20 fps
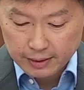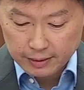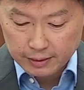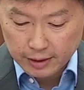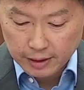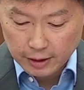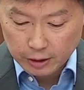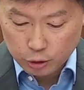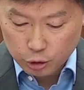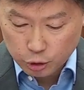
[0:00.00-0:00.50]

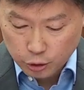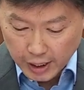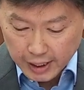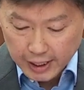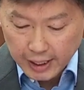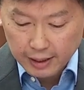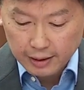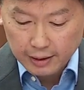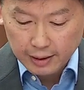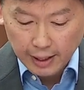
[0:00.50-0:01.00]
the
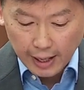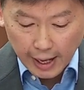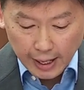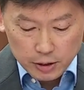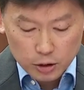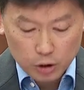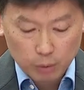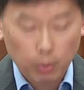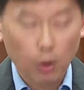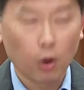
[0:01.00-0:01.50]
training
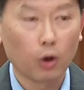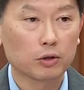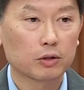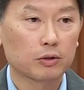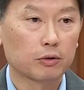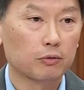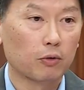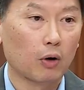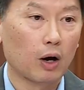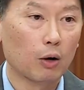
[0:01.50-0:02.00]
and
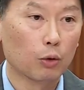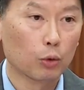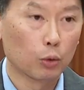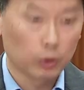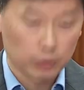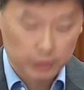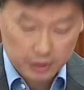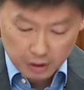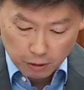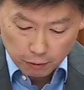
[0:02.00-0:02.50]
support for our
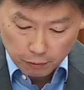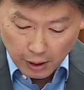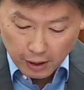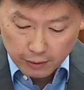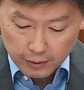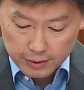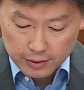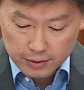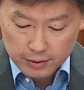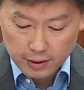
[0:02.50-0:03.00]
local
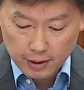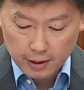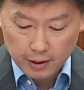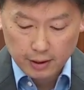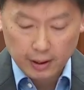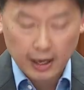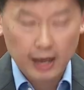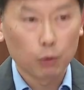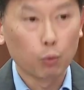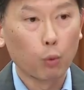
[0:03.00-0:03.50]
seafarers
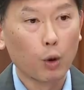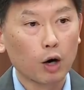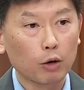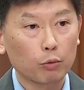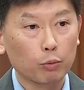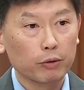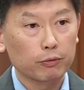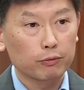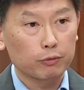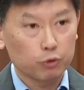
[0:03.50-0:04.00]
and
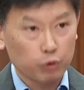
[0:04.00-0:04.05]
work with